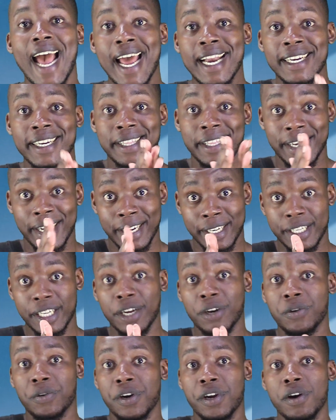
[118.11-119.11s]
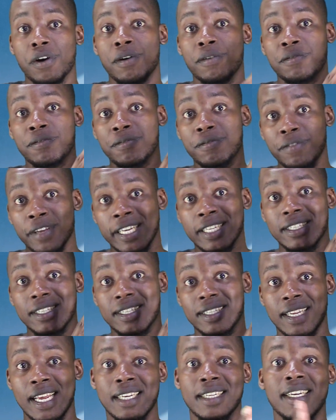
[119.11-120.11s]
under the category of fixed
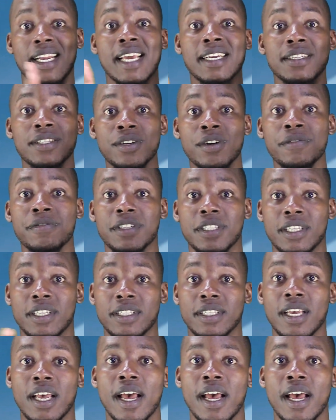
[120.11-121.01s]
satellite services.